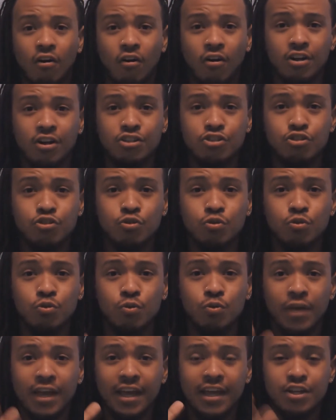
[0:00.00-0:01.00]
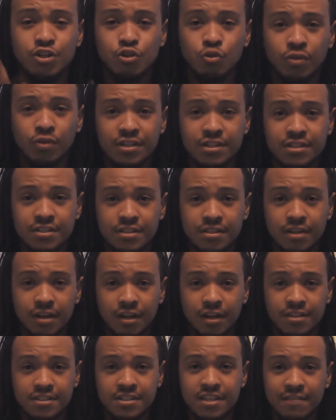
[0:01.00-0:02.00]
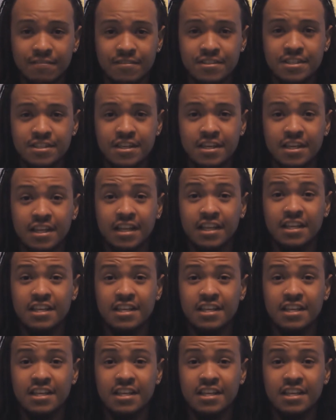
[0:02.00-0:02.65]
onto Android 17,